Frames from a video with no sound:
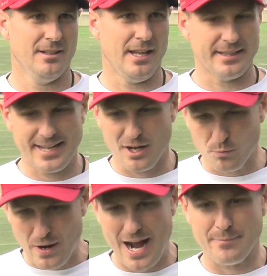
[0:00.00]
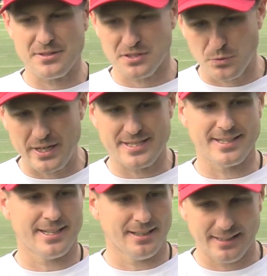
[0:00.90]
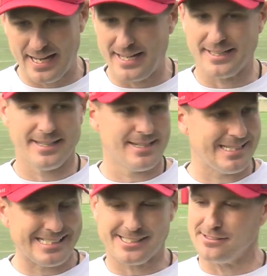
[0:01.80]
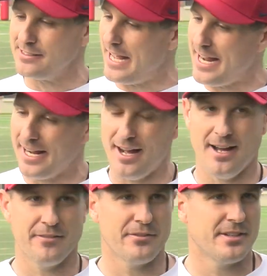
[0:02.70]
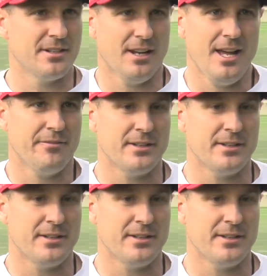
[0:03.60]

Like, they got to wrap and squeeze and get a leg and get an ankle and hang on for dear life.